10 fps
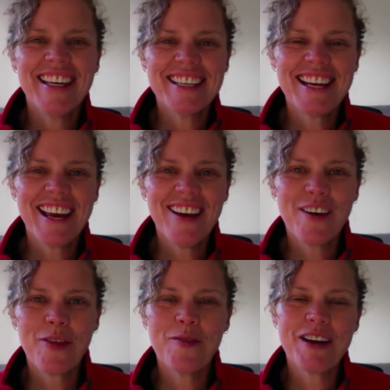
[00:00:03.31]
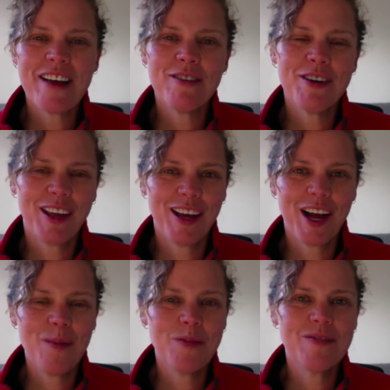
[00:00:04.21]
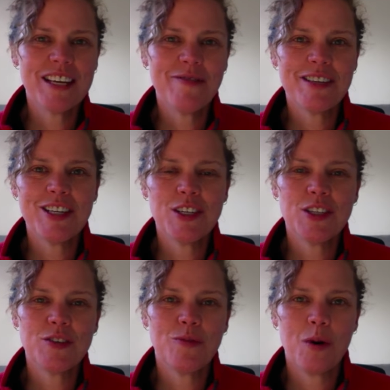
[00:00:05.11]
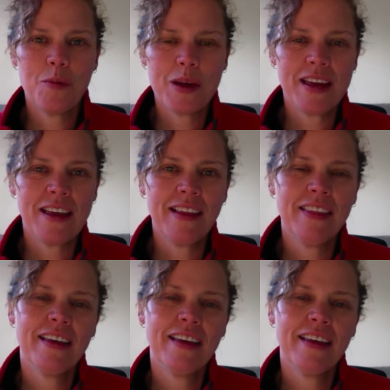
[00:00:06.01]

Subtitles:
Today I thought we'd have a look at a couple of definitions of wellbeing